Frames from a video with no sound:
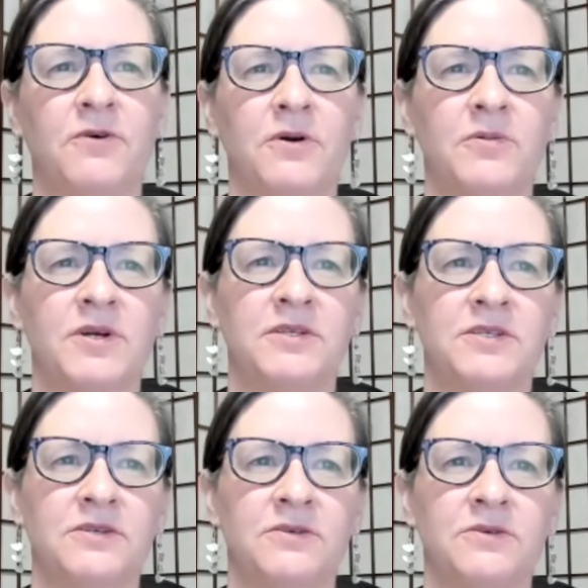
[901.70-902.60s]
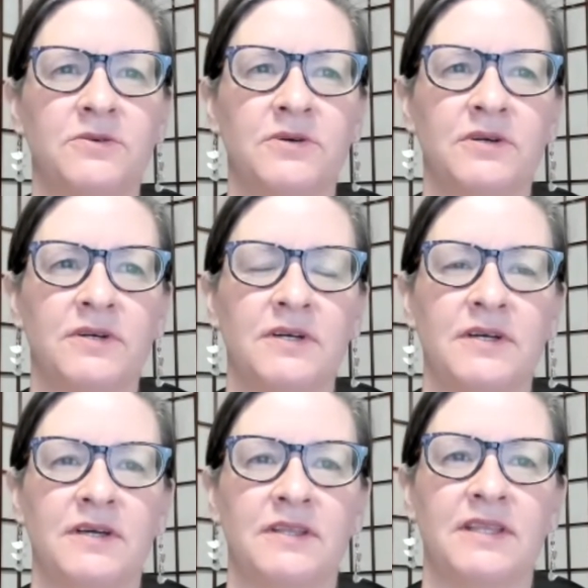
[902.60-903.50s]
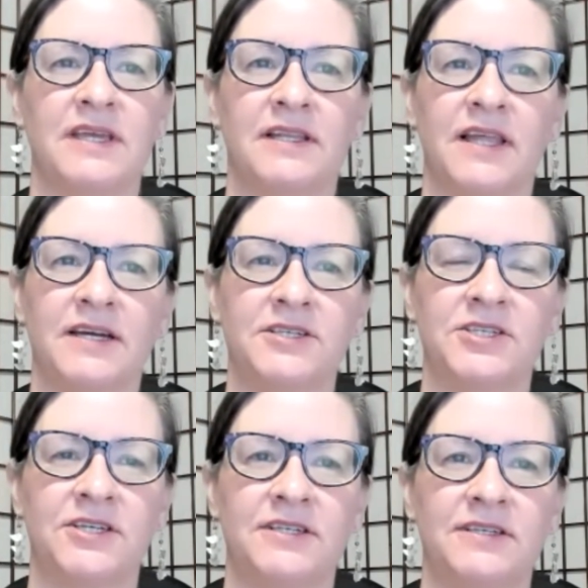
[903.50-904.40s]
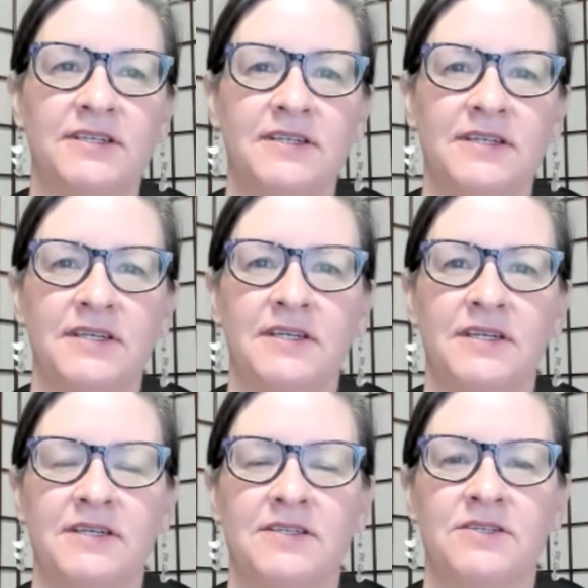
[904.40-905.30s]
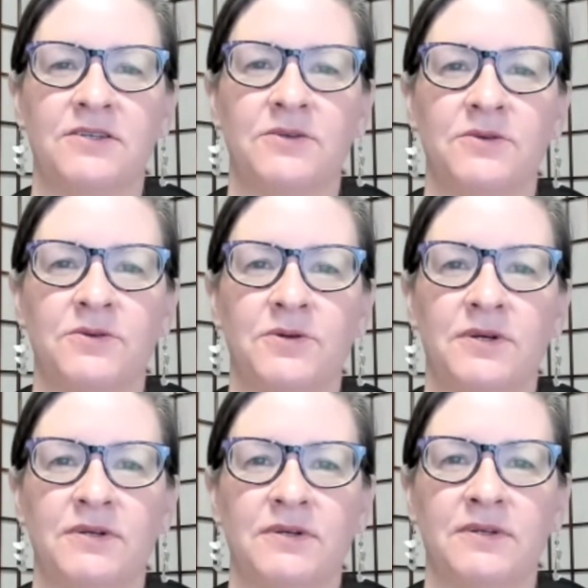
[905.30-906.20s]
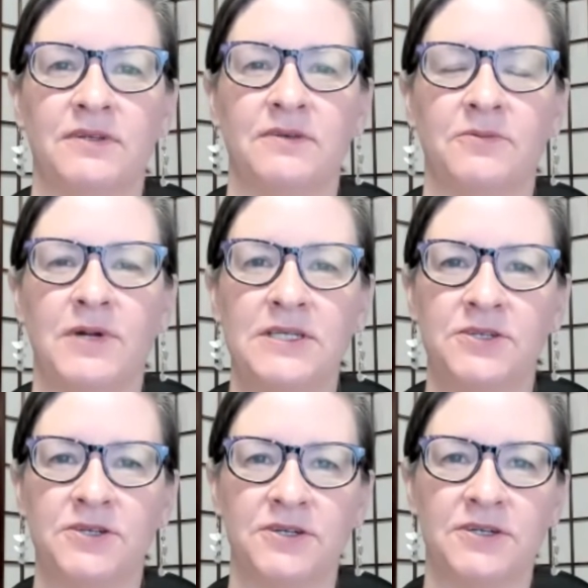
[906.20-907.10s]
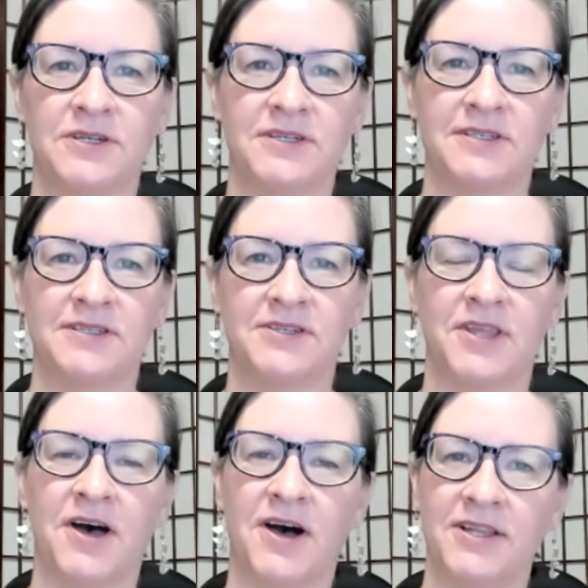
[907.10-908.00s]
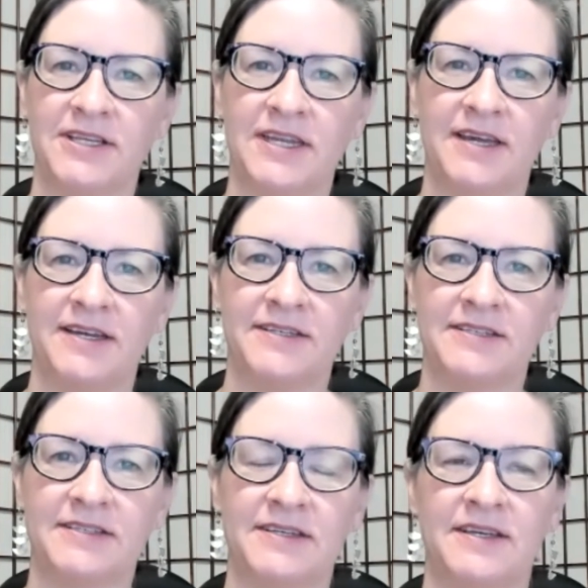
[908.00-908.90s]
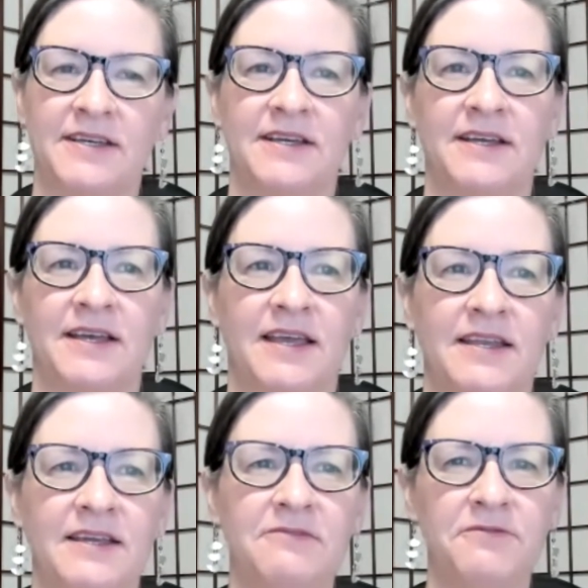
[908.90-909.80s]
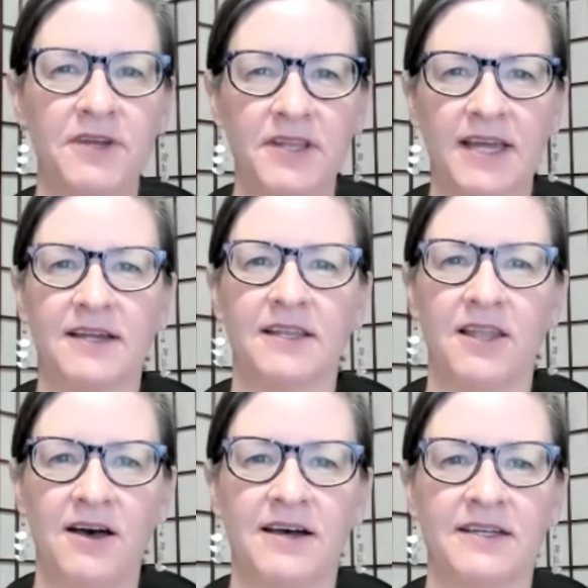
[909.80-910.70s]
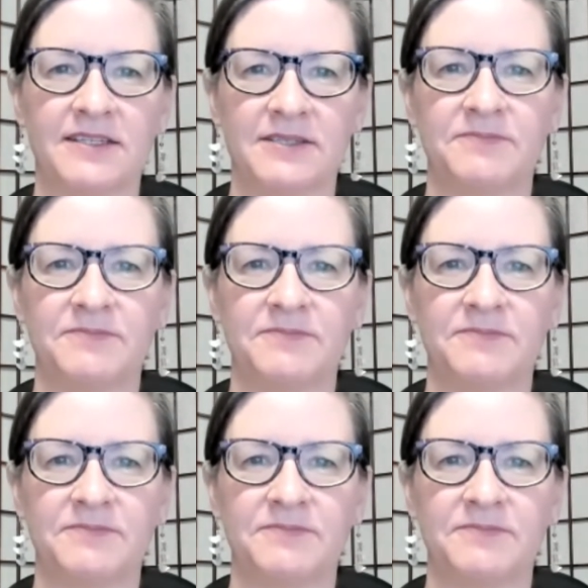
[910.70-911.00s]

forward to the election to winter to the holidays, and it can feel like a lot.